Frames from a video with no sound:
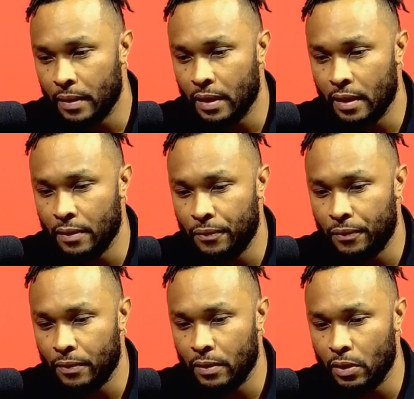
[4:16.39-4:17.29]

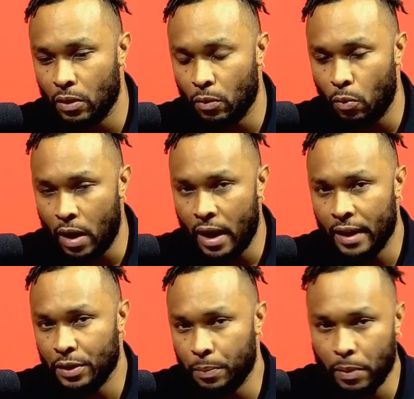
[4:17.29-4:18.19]
If your why
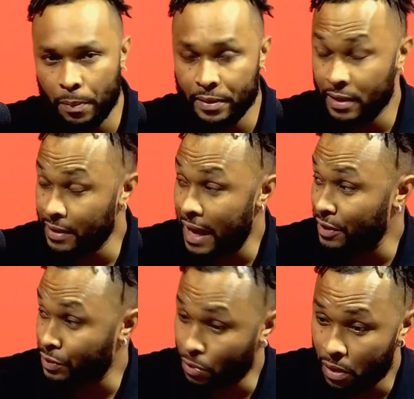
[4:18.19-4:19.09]
and your purpose is not
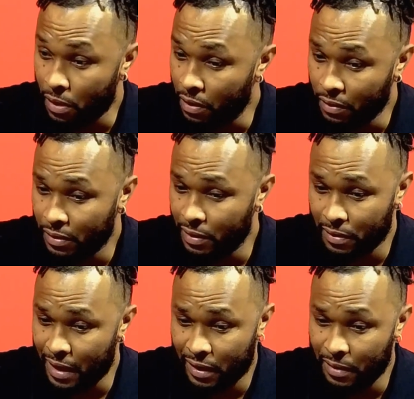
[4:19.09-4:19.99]
strong, you're
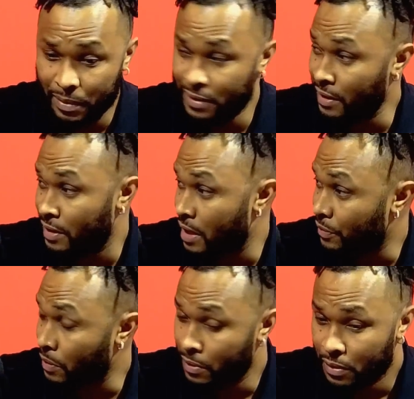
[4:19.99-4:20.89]
not going to be
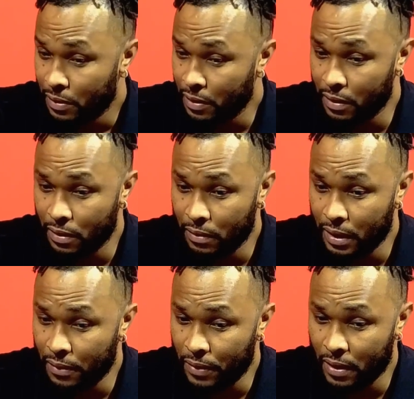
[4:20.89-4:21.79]
successful.
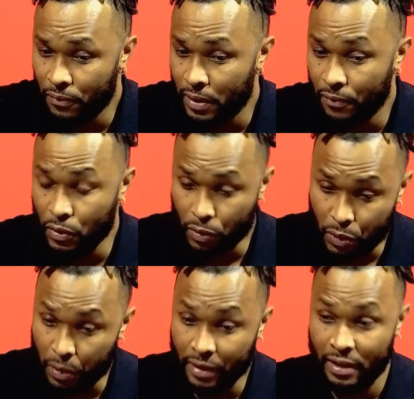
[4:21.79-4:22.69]
If you're
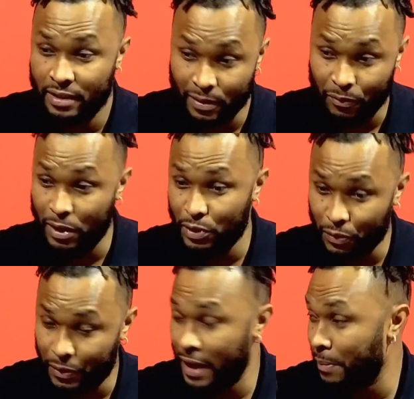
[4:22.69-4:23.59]
doing this to feed your
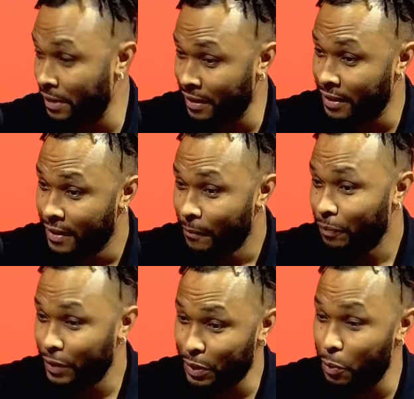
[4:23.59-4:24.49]
family,
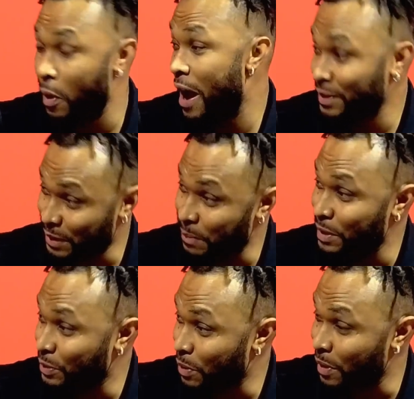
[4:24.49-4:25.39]
then the why is going to be
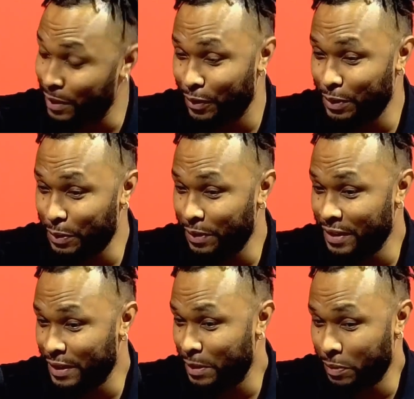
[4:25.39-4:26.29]
strong. If you're doing
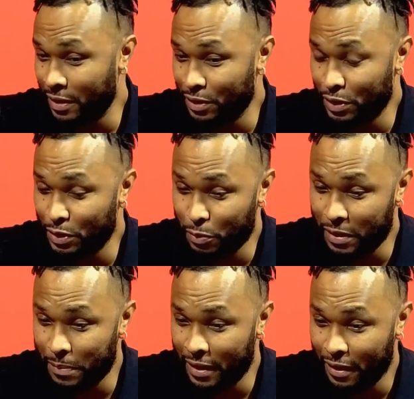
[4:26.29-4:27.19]
this just because you just want
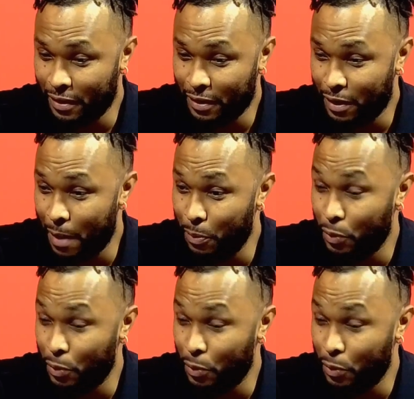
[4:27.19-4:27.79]
to make a couple